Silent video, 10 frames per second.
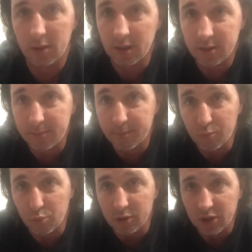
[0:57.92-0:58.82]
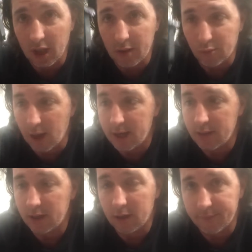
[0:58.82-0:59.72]
this will slide right in
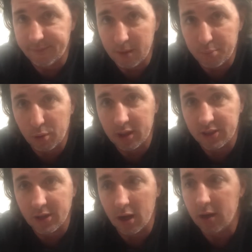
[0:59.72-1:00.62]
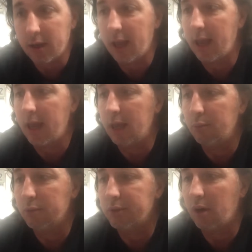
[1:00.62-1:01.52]
there and fit pretty snug and
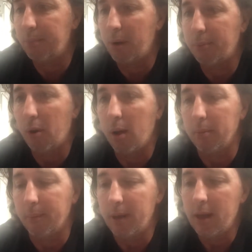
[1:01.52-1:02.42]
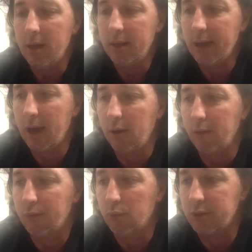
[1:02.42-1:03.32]
will solve my problem. Now,
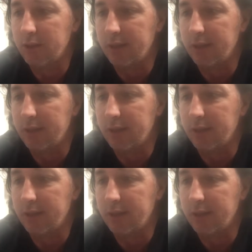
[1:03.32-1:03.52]
of course, the